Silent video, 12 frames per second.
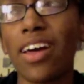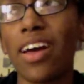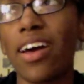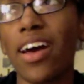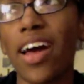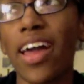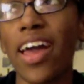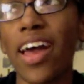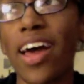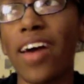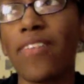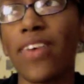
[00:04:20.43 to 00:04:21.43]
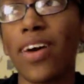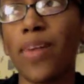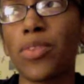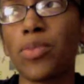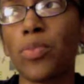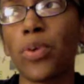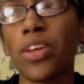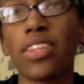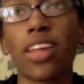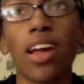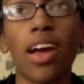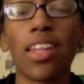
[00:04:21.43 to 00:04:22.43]
I have Sprint's
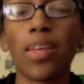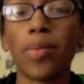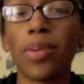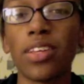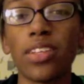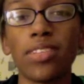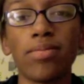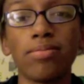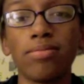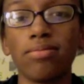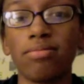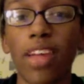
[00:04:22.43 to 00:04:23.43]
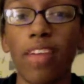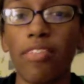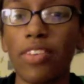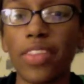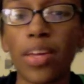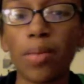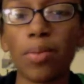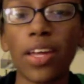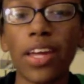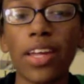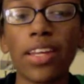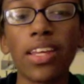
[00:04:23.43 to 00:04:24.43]
unlimited everything
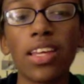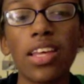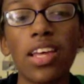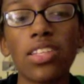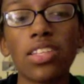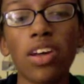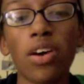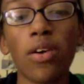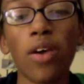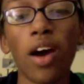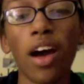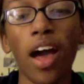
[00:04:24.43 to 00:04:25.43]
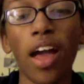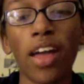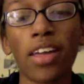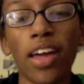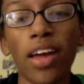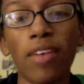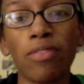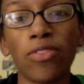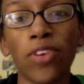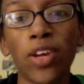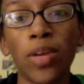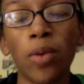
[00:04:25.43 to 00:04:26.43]
plan. So I have
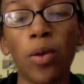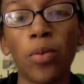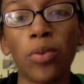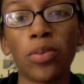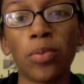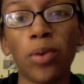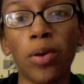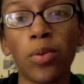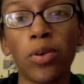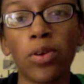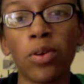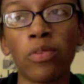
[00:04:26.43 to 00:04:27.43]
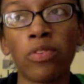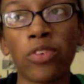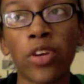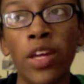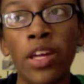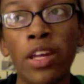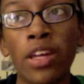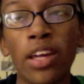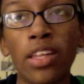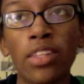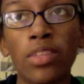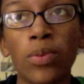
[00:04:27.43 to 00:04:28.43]
free mobile to mobile, free
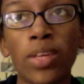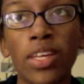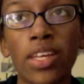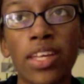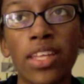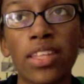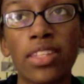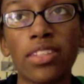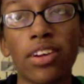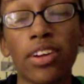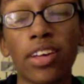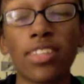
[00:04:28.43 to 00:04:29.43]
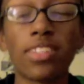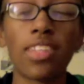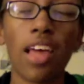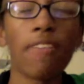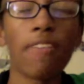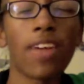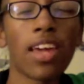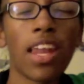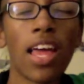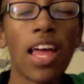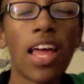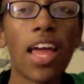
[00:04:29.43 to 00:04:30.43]
nights and weekends starting at 7,
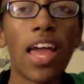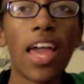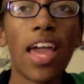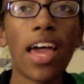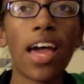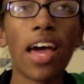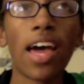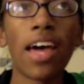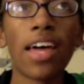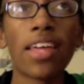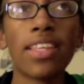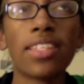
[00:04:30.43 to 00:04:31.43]
and